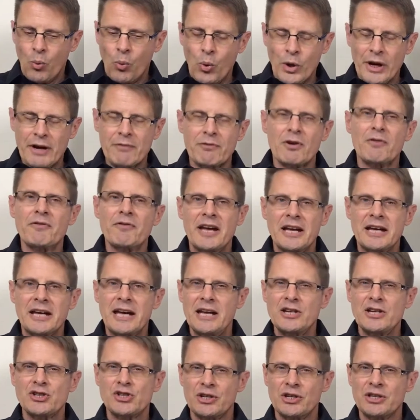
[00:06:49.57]
Whatever
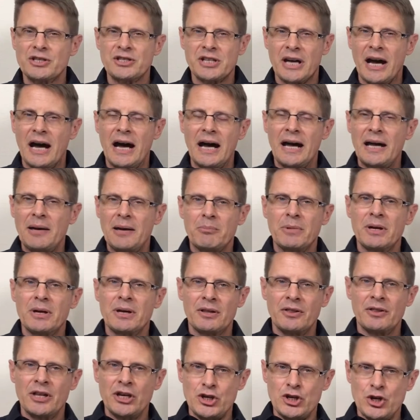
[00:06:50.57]
vacation time
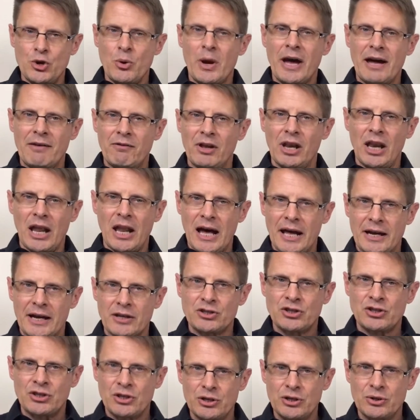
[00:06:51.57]
that you have
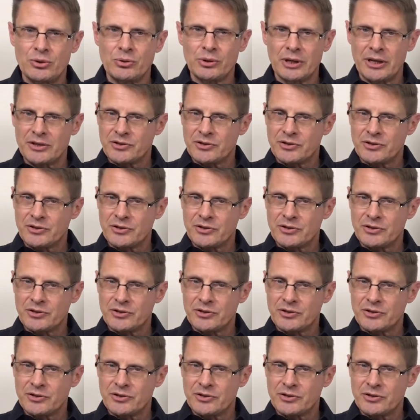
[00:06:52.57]
allotted to you,